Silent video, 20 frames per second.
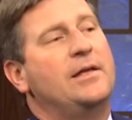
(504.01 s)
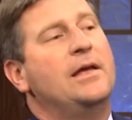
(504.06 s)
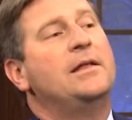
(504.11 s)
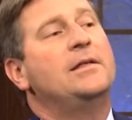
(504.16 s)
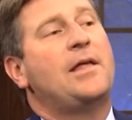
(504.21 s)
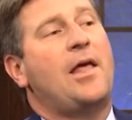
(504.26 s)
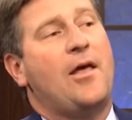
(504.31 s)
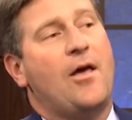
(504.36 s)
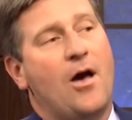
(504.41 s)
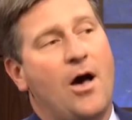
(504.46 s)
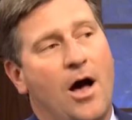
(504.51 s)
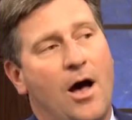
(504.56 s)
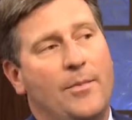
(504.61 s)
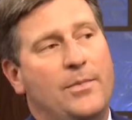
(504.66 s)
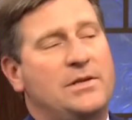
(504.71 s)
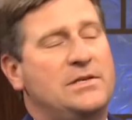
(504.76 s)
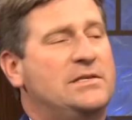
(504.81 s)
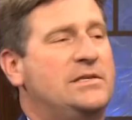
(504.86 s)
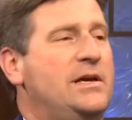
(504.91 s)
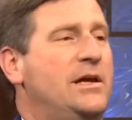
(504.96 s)
It is a
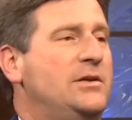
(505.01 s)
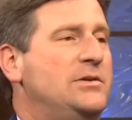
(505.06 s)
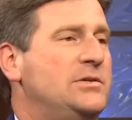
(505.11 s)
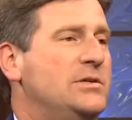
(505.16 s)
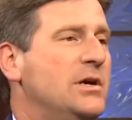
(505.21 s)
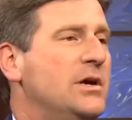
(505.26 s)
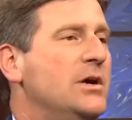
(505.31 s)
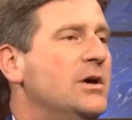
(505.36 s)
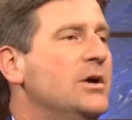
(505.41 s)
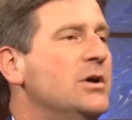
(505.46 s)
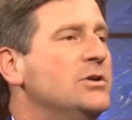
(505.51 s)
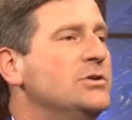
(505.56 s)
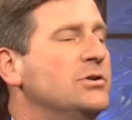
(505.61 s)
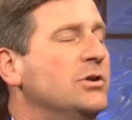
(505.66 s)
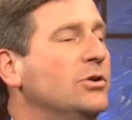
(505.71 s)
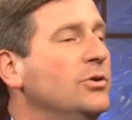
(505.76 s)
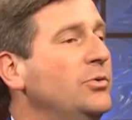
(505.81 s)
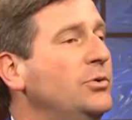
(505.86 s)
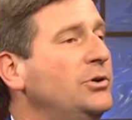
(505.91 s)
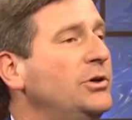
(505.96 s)
common sense
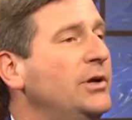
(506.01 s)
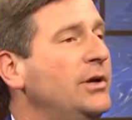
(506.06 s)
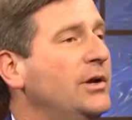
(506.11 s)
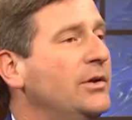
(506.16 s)
solution.